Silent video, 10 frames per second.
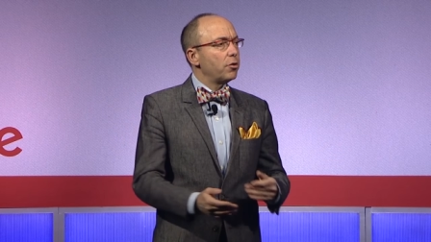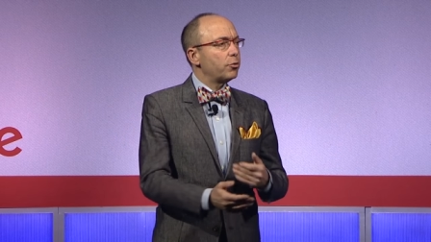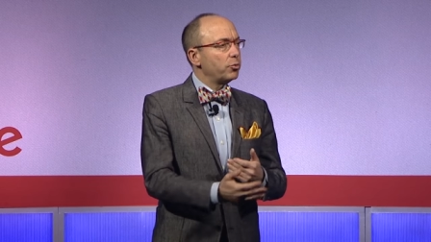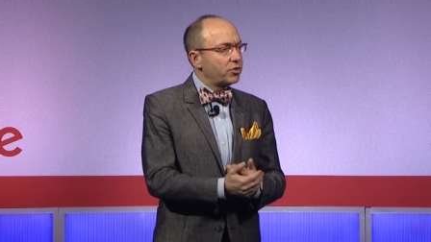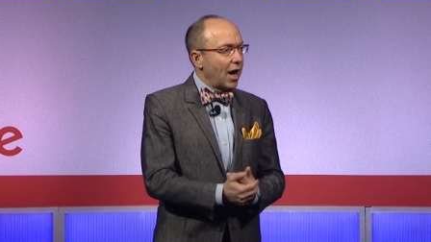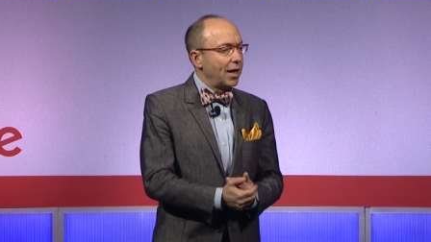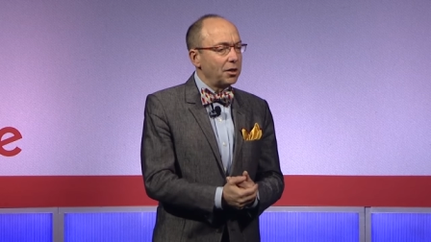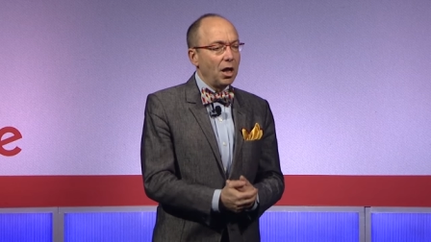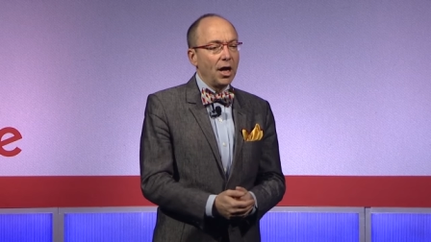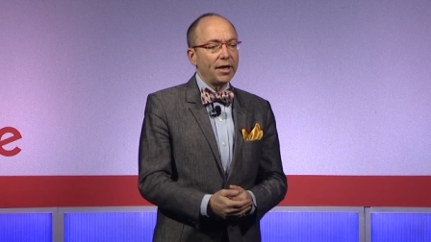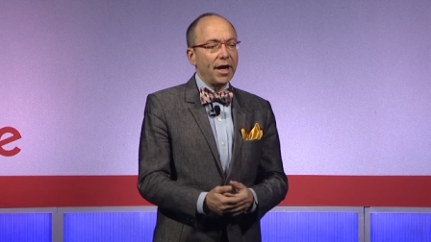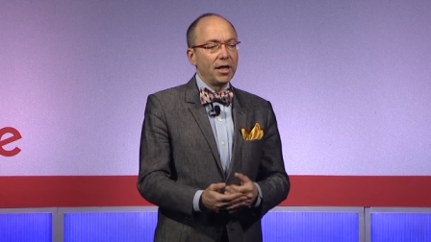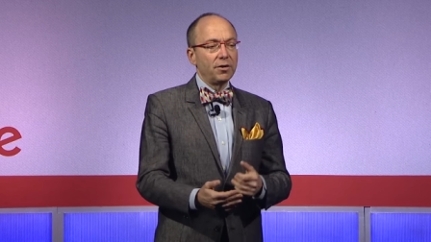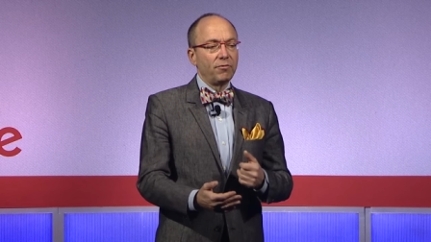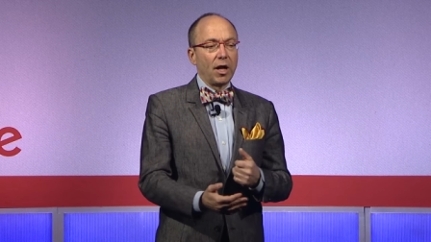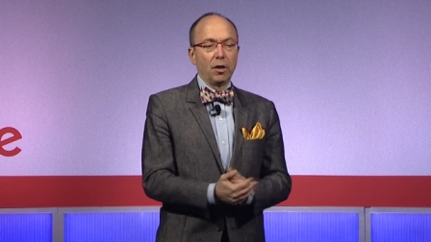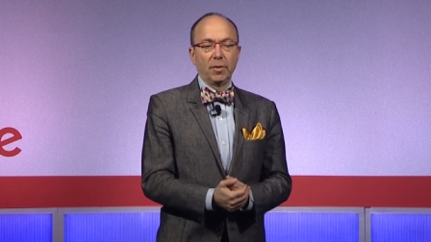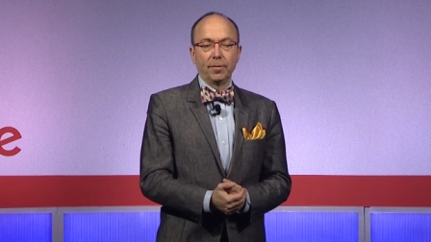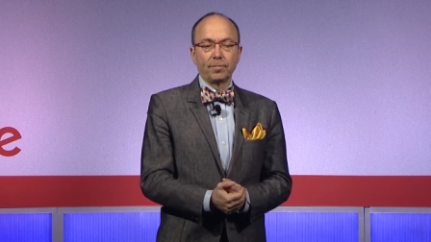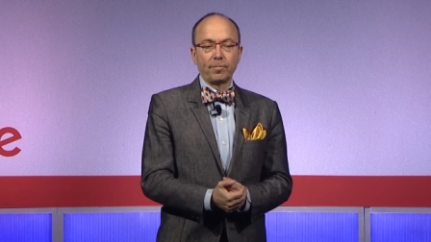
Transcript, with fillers: through dialogue and development.